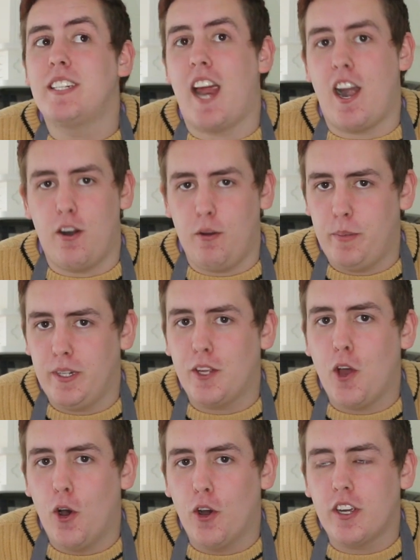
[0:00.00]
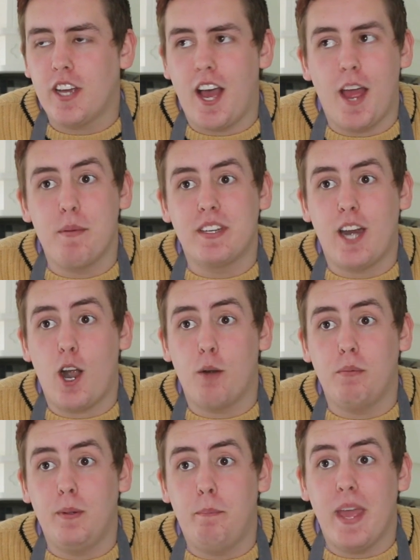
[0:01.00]
terrible cook, I'm a
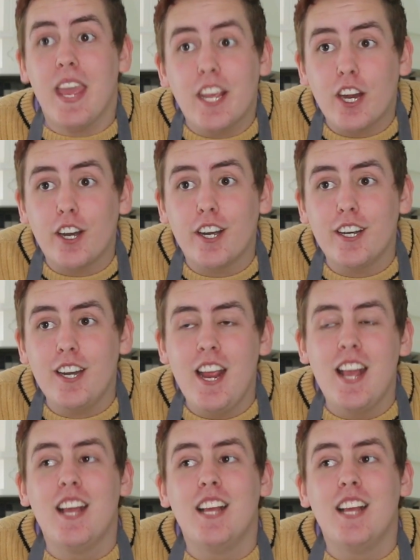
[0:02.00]
terrible baker,